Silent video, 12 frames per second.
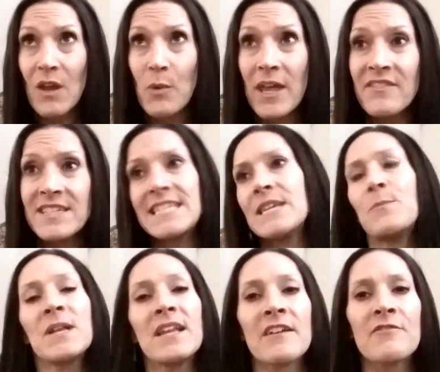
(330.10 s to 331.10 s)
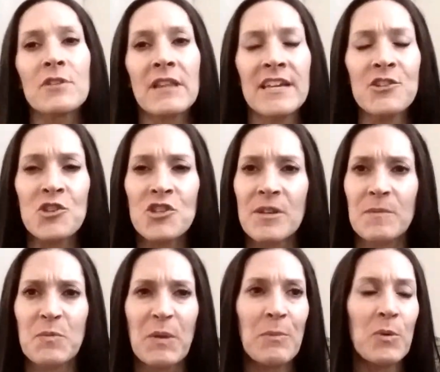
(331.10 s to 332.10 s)
we have a deepening of
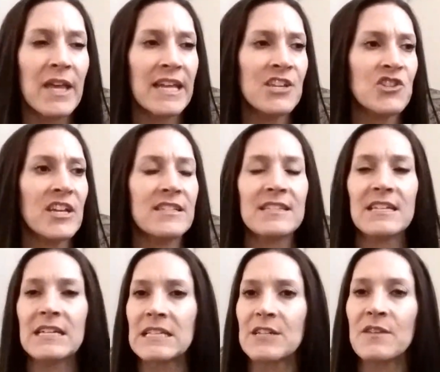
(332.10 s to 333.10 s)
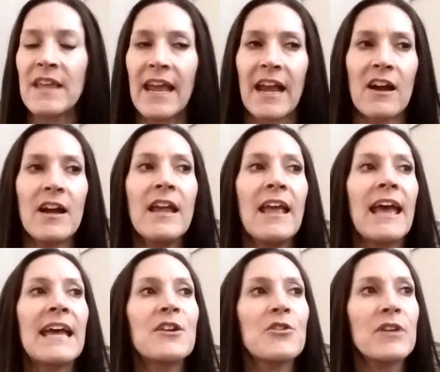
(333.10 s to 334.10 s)
relationships. People get a chance to clear the air
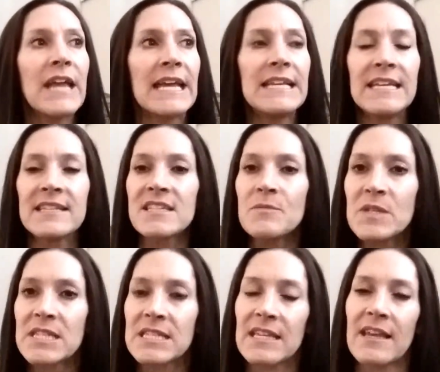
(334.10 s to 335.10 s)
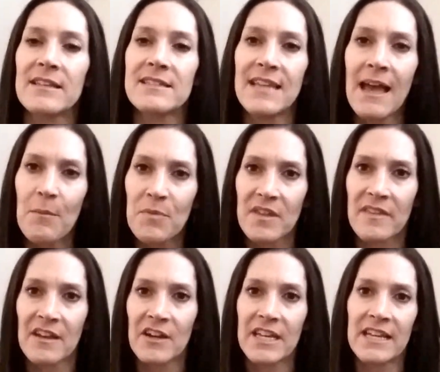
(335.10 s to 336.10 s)
and create intimacy and depth in
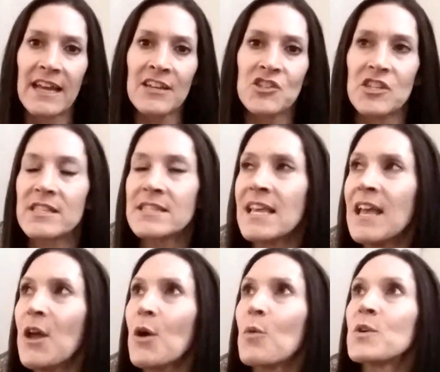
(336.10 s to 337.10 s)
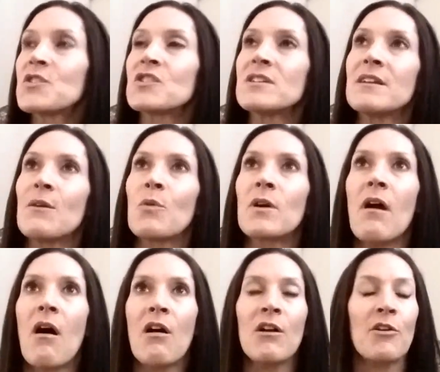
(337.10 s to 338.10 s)
their connections, which we're
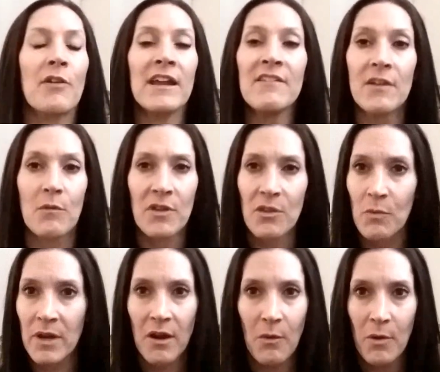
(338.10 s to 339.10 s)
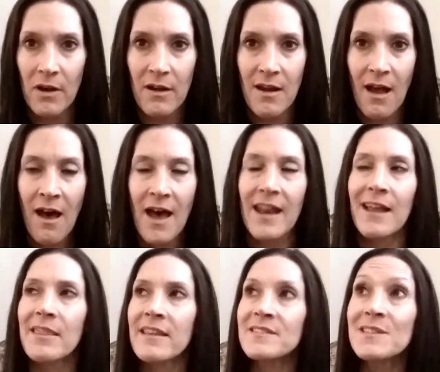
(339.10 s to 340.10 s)
all craving, whether we know it or not.
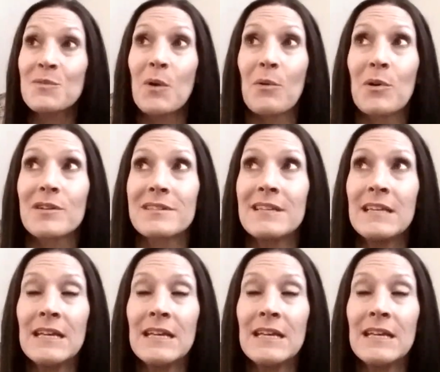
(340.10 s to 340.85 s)
And this is what we're